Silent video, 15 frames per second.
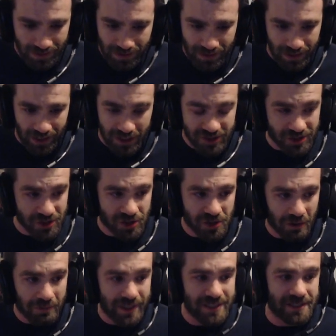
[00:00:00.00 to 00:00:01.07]
it's just
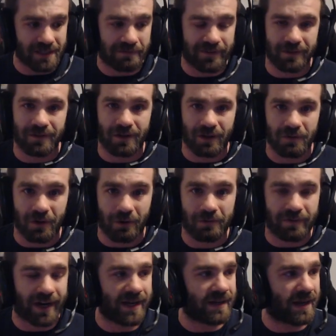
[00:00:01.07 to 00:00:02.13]
so easy to feel alone
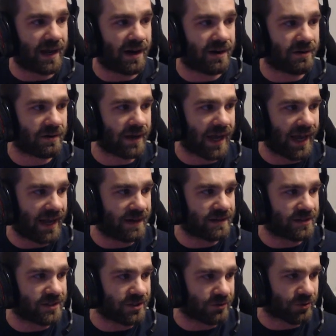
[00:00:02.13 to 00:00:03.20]
right now,
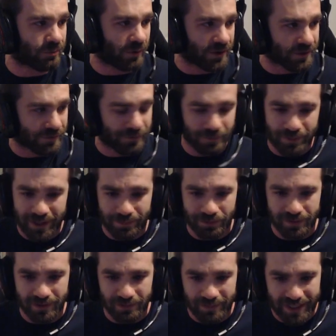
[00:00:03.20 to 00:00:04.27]
and the wonderful
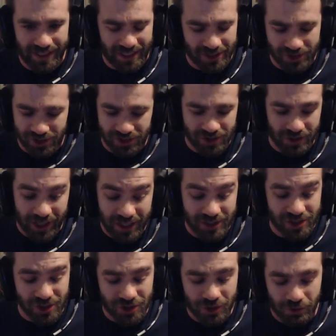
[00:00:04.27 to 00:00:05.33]
people you meet, it's just
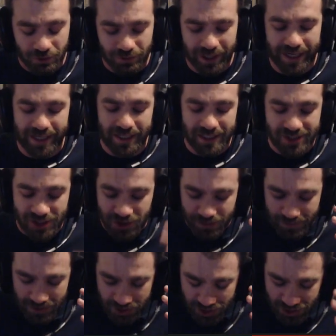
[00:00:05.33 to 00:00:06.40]
great. It's just
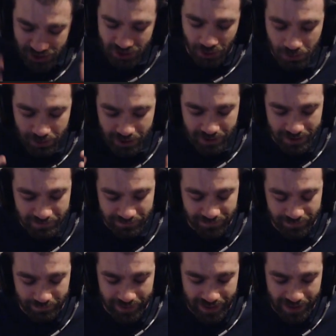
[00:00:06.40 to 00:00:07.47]
been so good
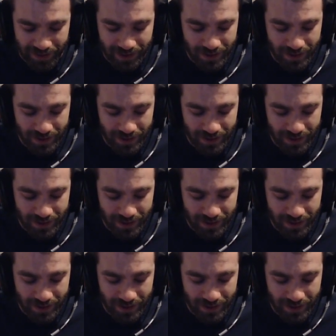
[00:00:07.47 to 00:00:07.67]
for me.